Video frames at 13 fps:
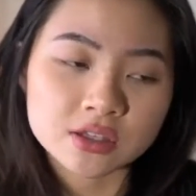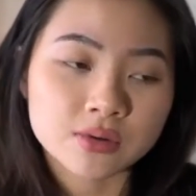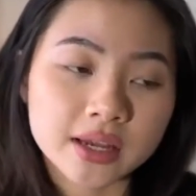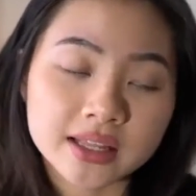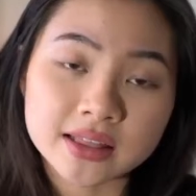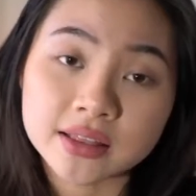
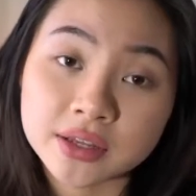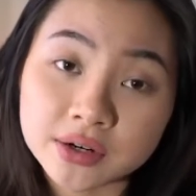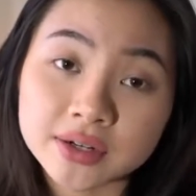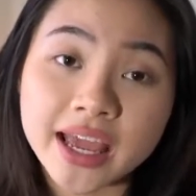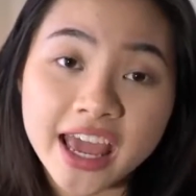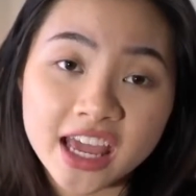so I can
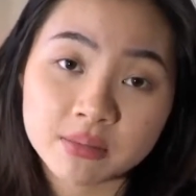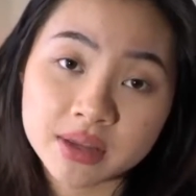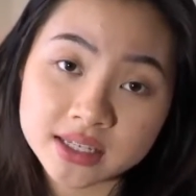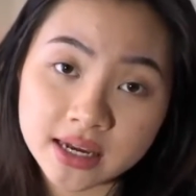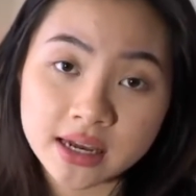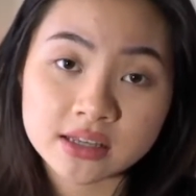literally A
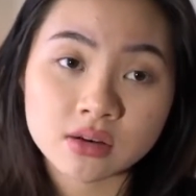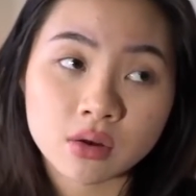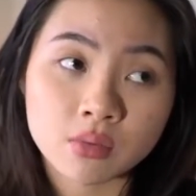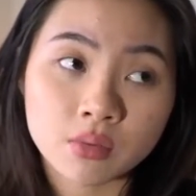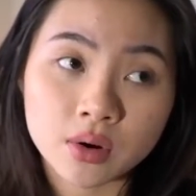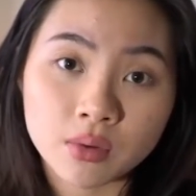B test
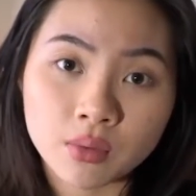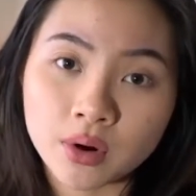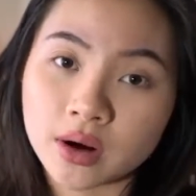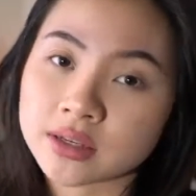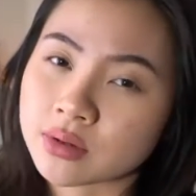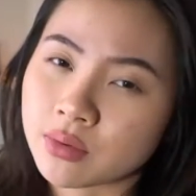on what
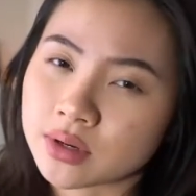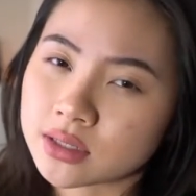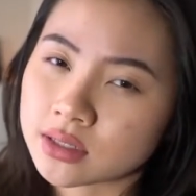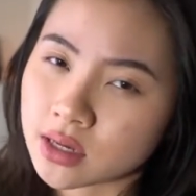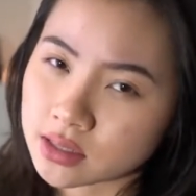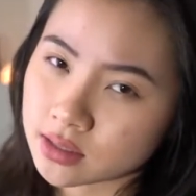works and
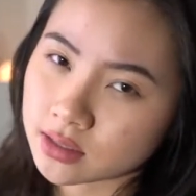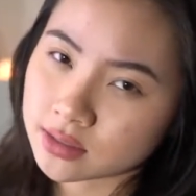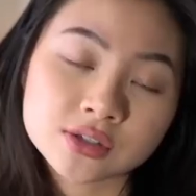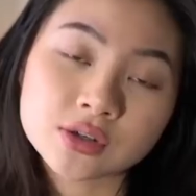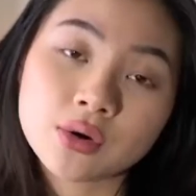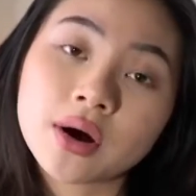what
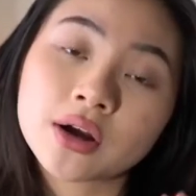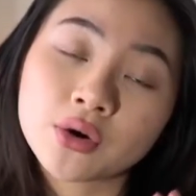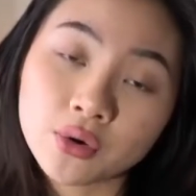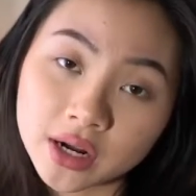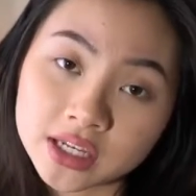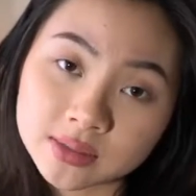doesn't. So
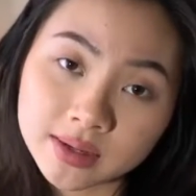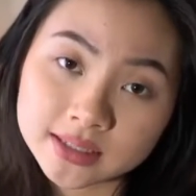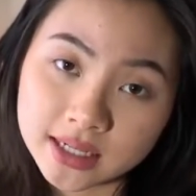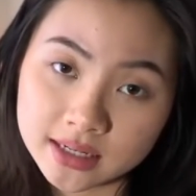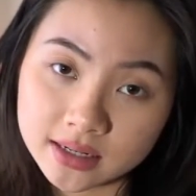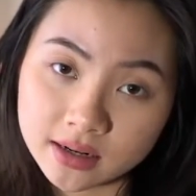according to my
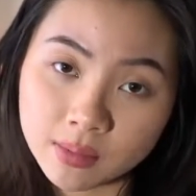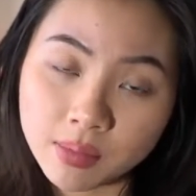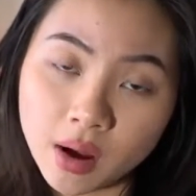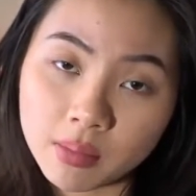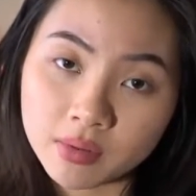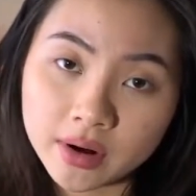data, I'll
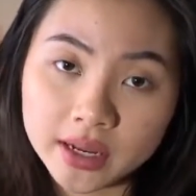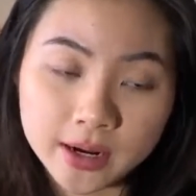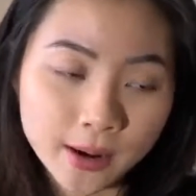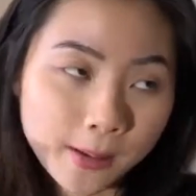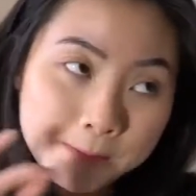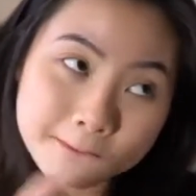pop it right
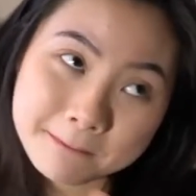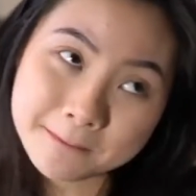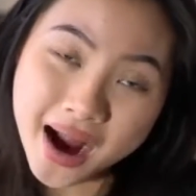here.